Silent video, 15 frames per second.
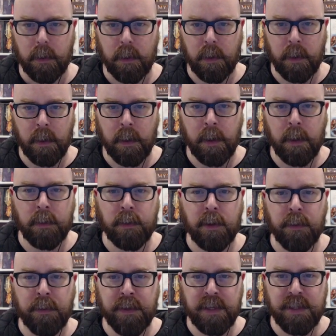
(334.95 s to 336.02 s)

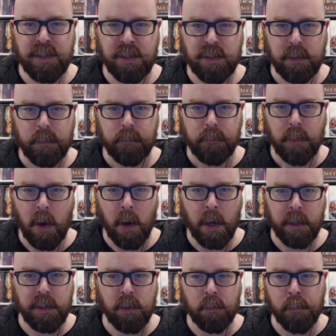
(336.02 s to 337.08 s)
This
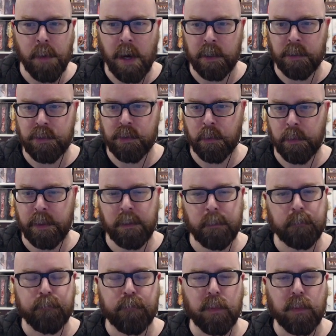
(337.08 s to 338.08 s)
audio monitoring